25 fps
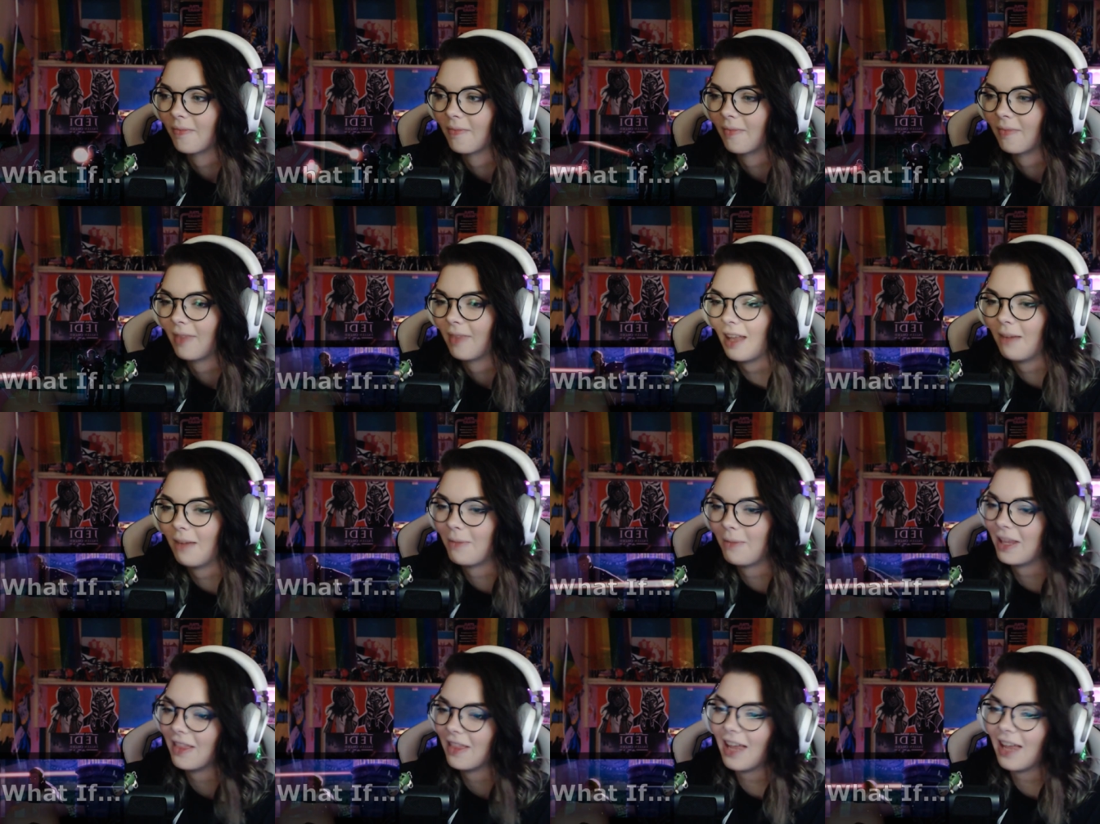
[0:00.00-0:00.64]

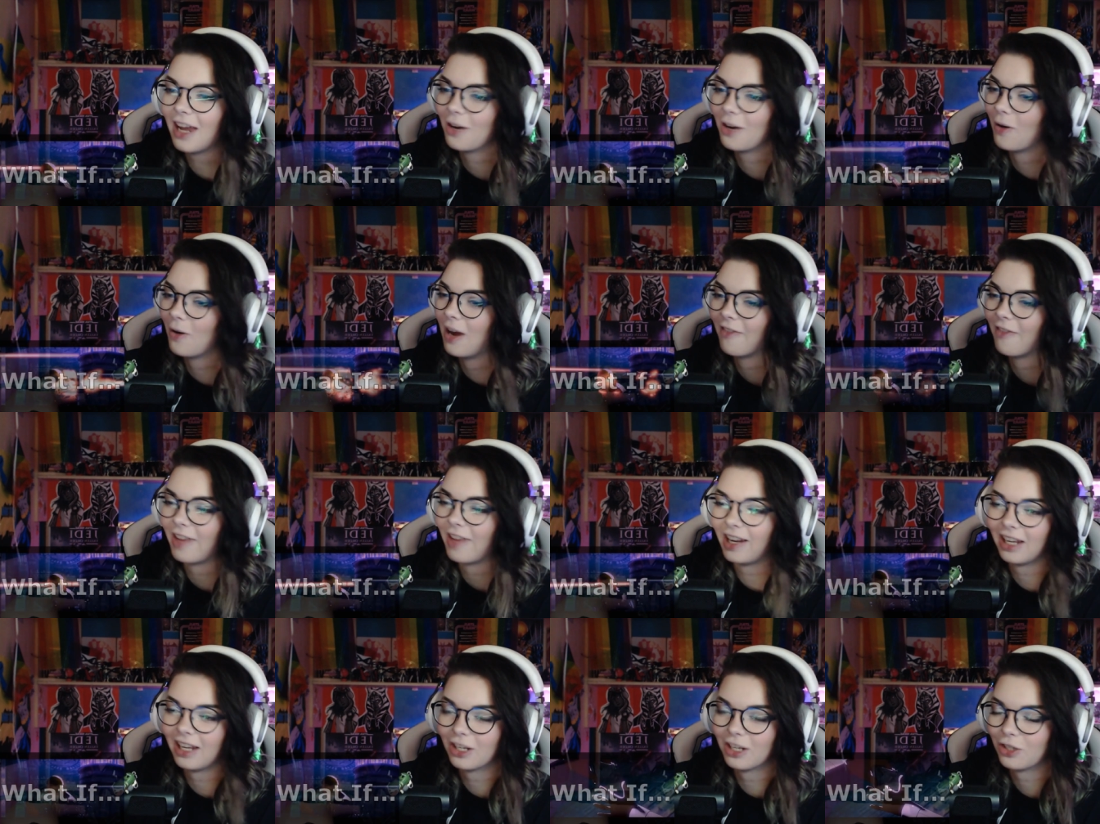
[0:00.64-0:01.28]
mean, they don't have
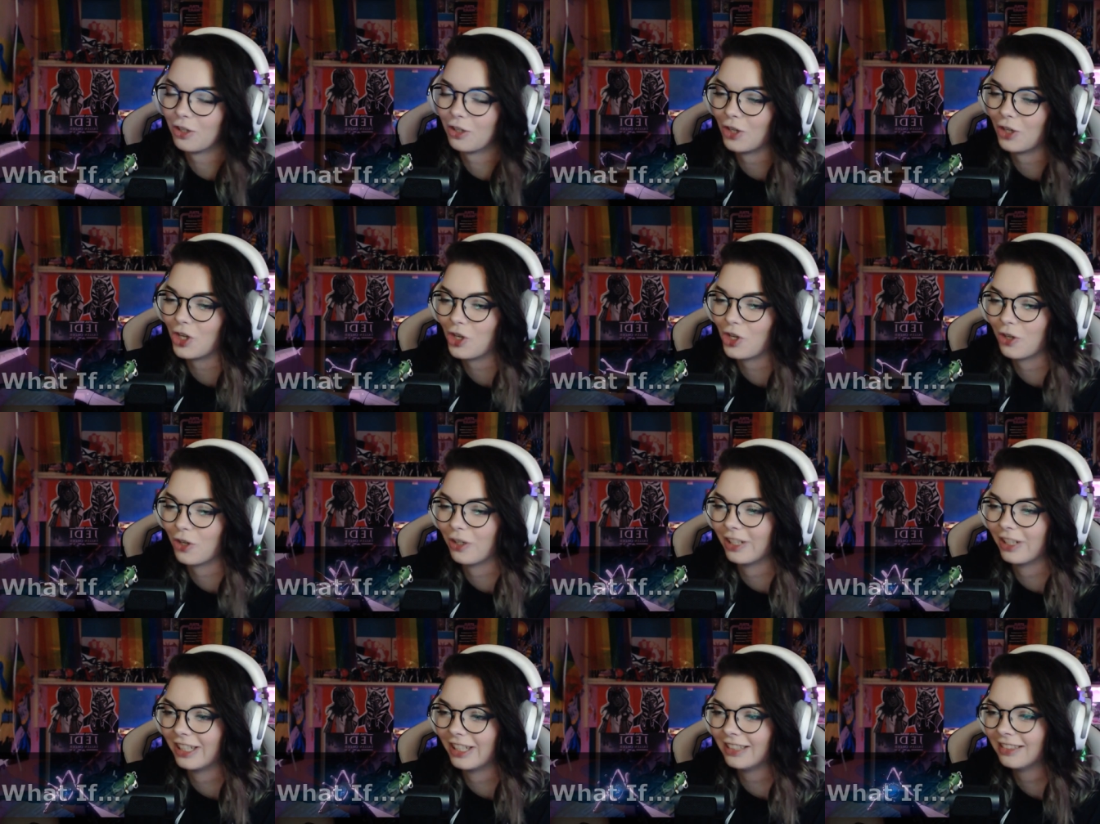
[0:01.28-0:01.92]
any issues
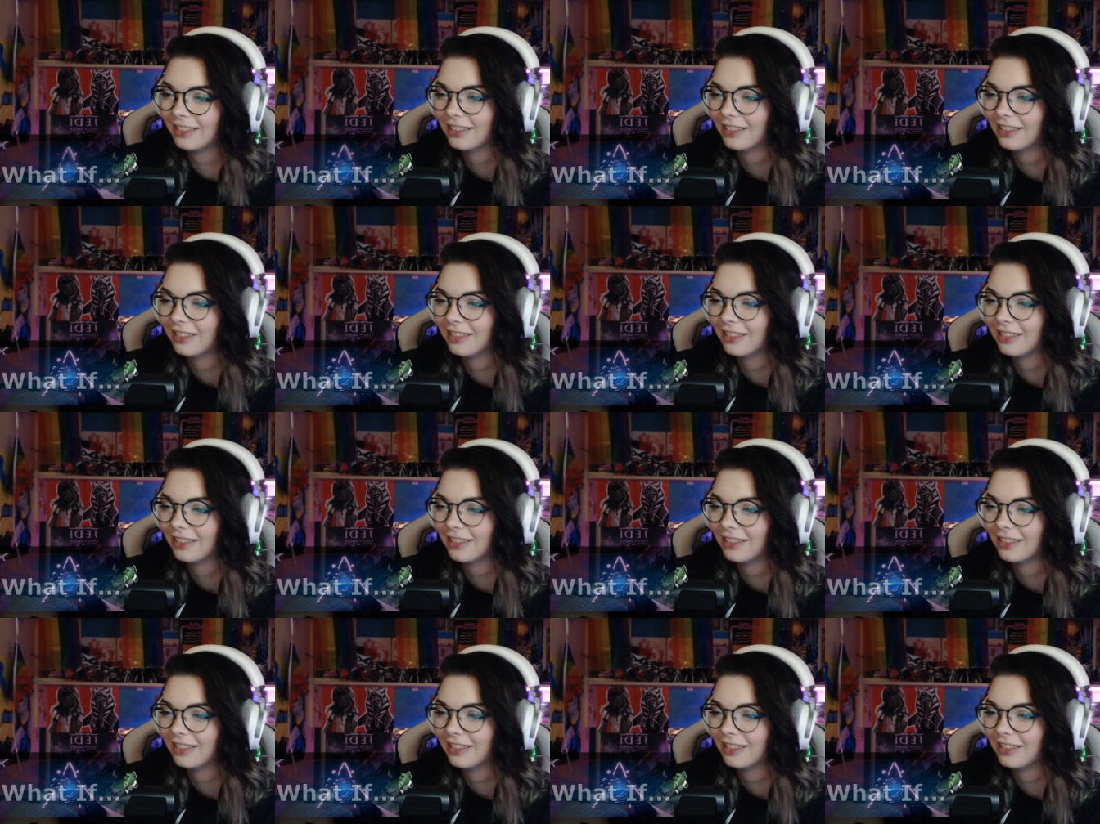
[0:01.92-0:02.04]
shooting.